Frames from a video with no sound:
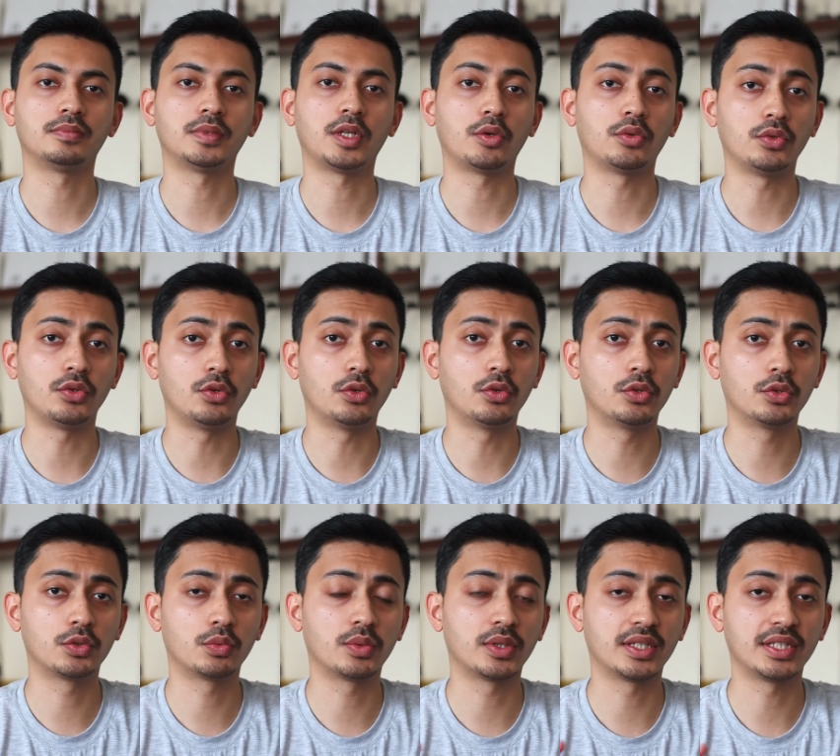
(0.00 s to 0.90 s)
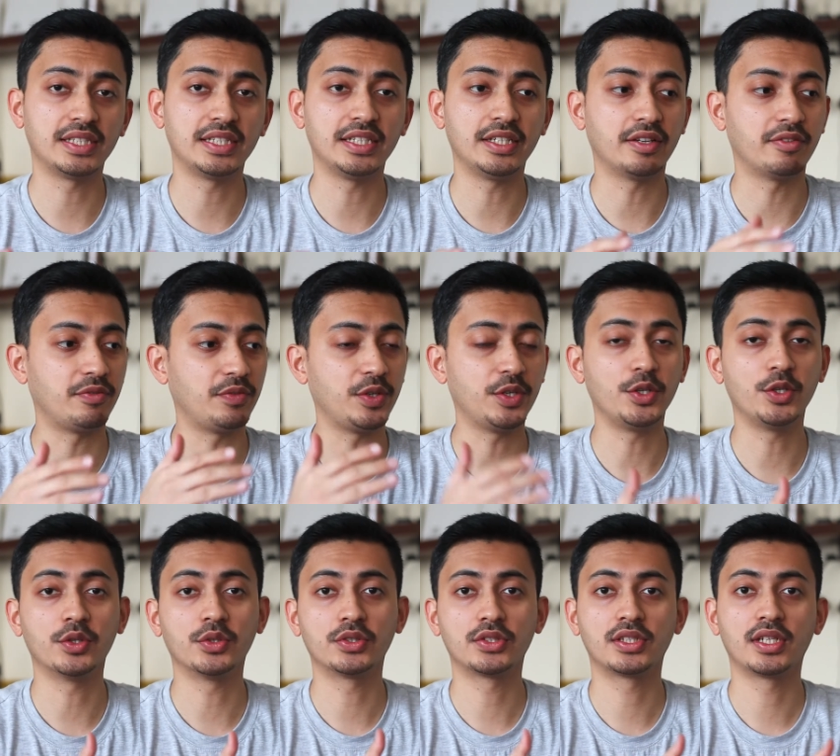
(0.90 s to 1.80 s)
Now those were the
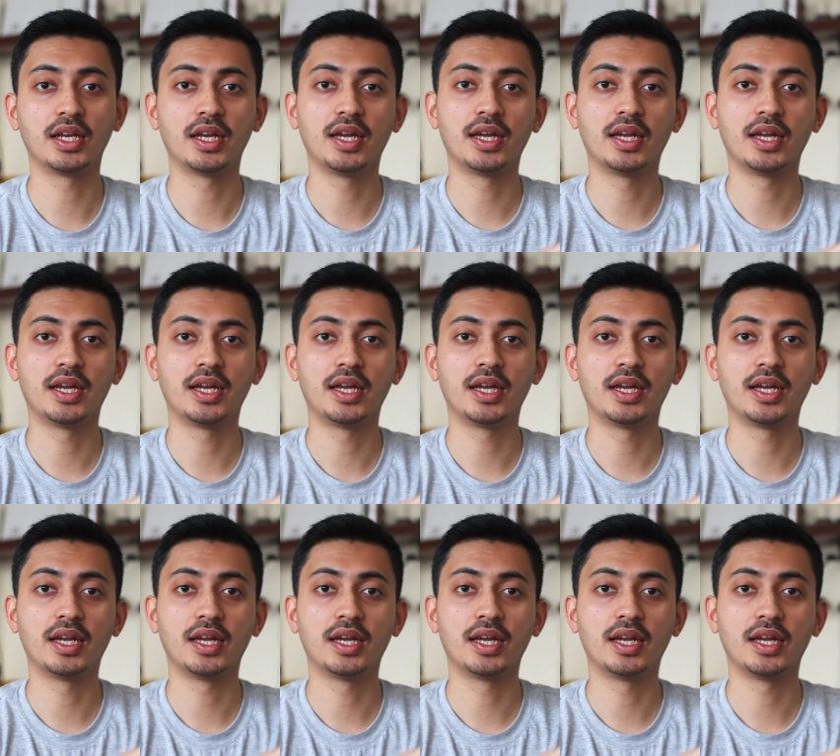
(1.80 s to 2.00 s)
videos.